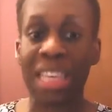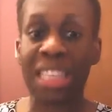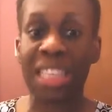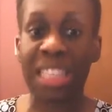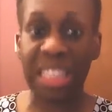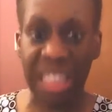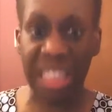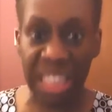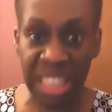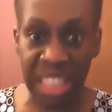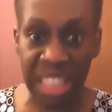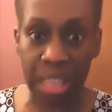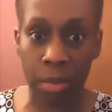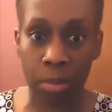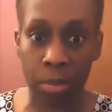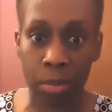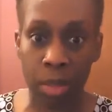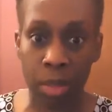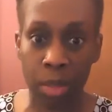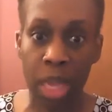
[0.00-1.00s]

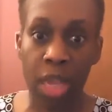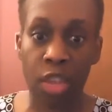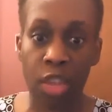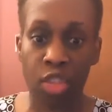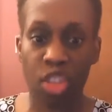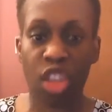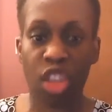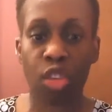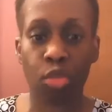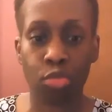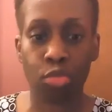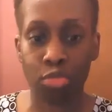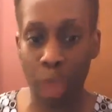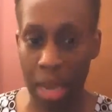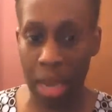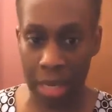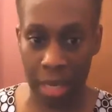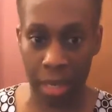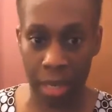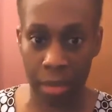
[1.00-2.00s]
systems that are running,